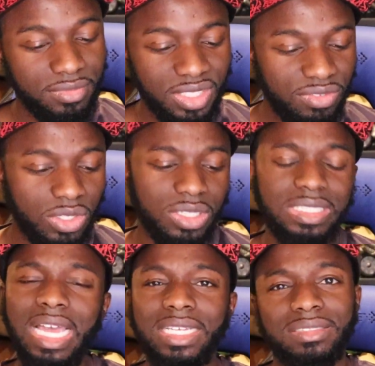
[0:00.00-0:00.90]
Even though it's
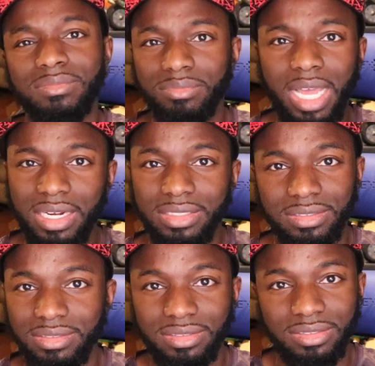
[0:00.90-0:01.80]
like about
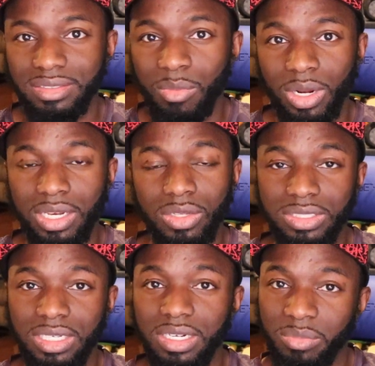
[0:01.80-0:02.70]
somewhere close
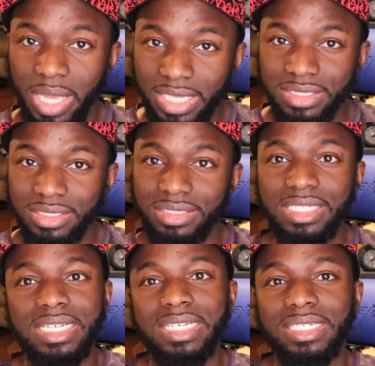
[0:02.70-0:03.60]
to 100 pages,
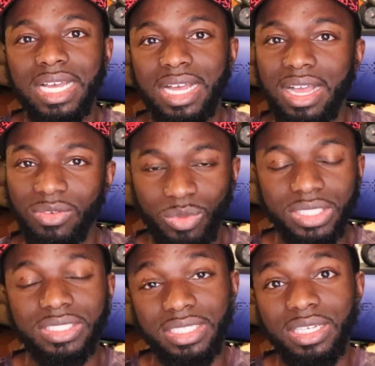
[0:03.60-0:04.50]
I
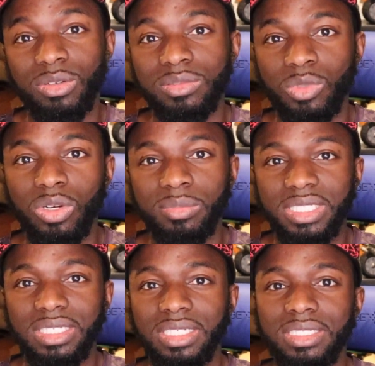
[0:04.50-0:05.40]
wish that there was more
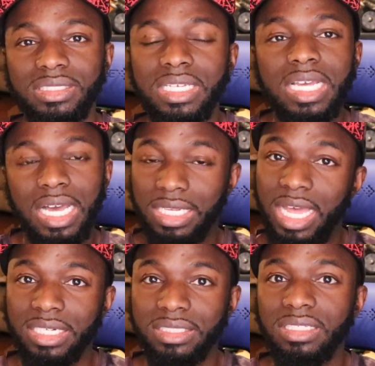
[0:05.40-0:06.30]
because a
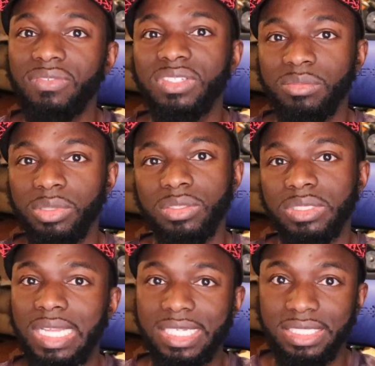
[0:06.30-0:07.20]
lot of stuff in the book was
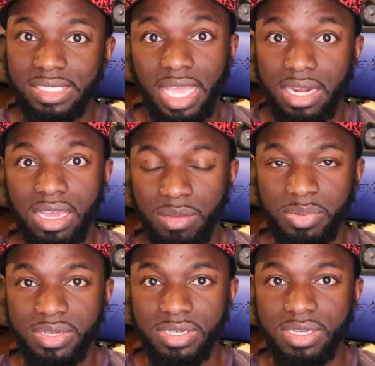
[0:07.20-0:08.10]
like set up
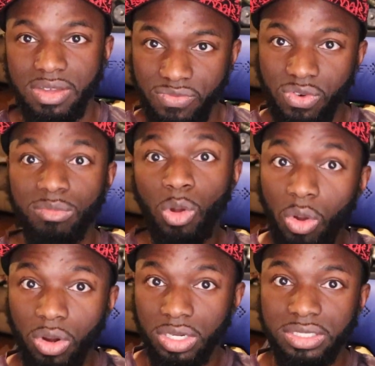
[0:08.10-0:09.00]
for
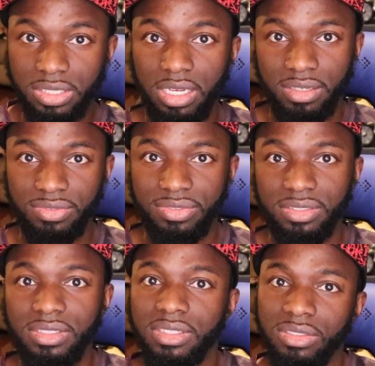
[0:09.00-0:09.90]
more stuff
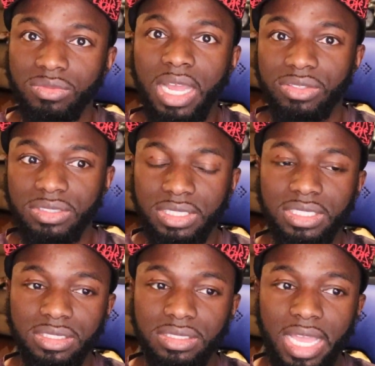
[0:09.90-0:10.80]
rather
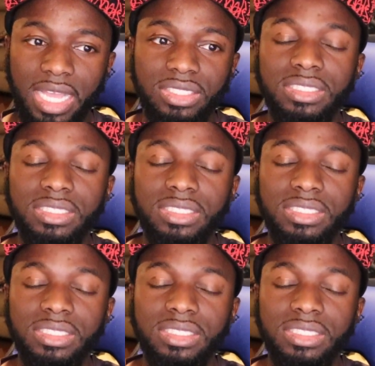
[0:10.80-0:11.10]
than actually